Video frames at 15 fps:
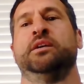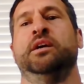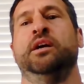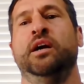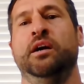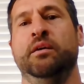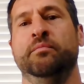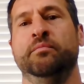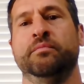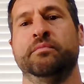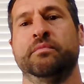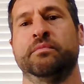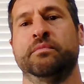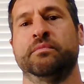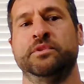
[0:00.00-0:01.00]

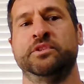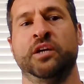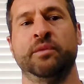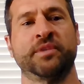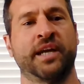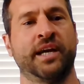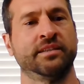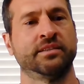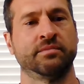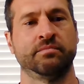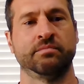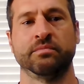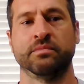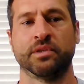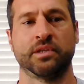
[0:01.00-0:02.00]
Jumped
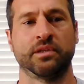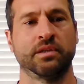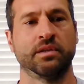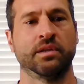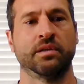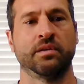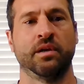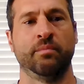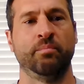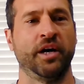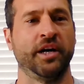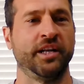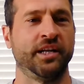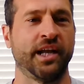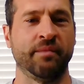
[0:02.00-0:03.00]
on a
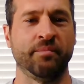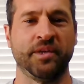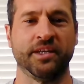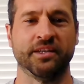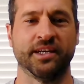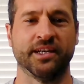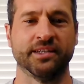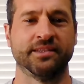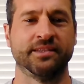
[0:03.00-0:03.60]
buddy gave me